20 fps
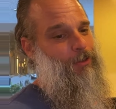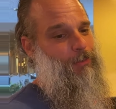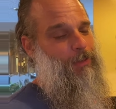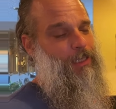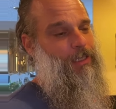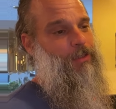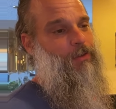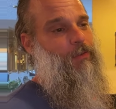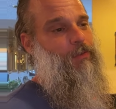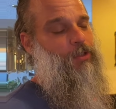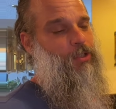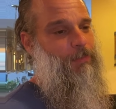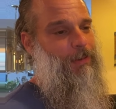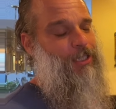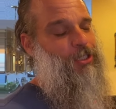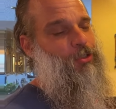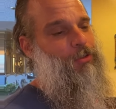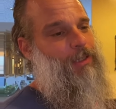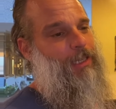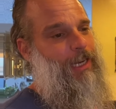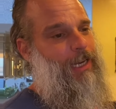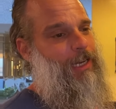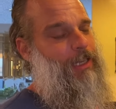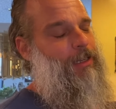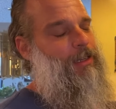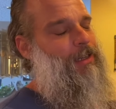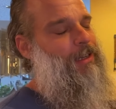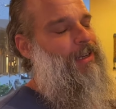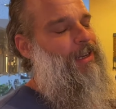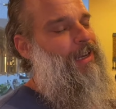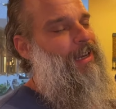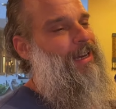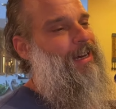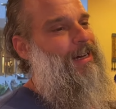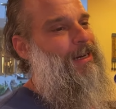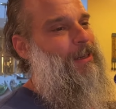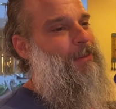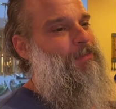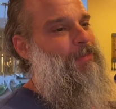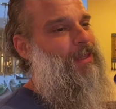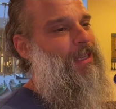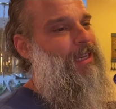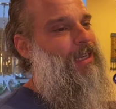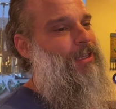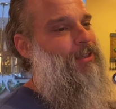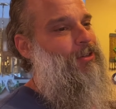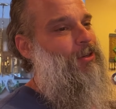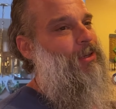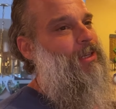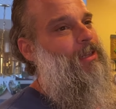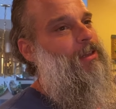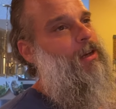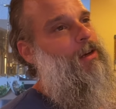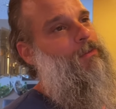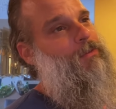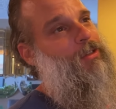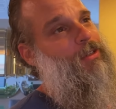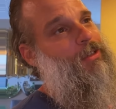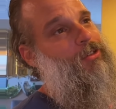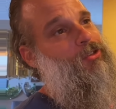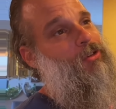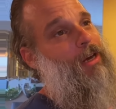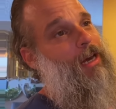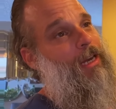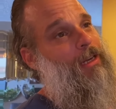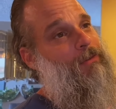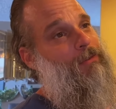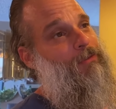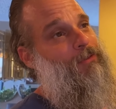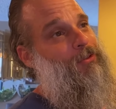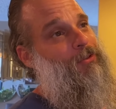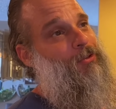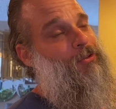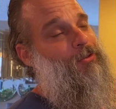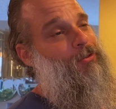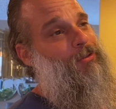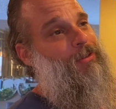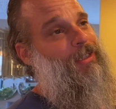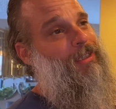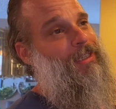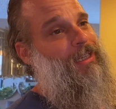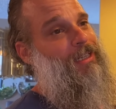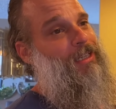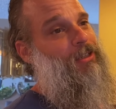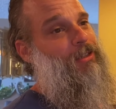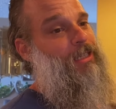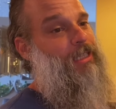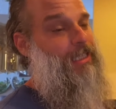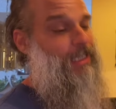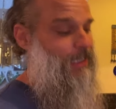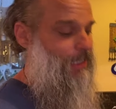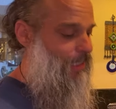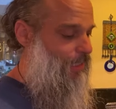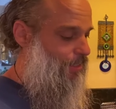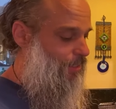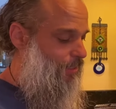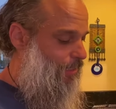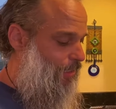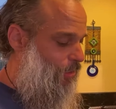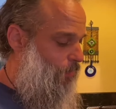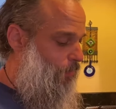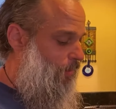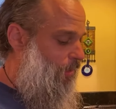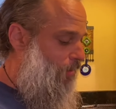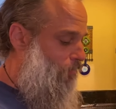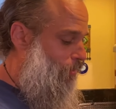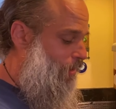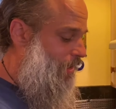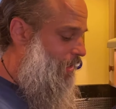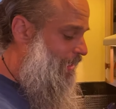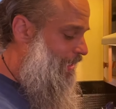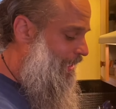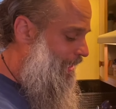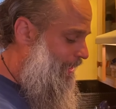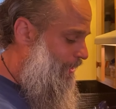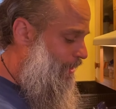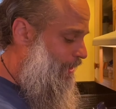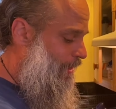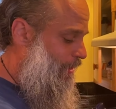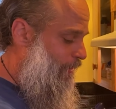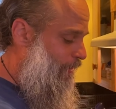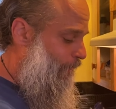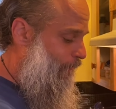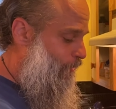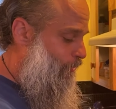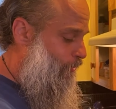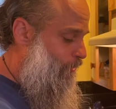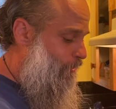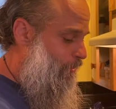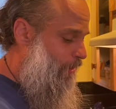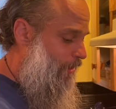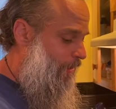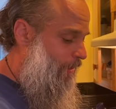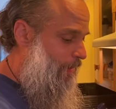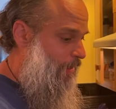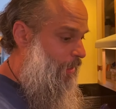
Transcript: bit of a special cat um, he, you know, he loves the dry food and then he, he eats this, but then when he eats this food,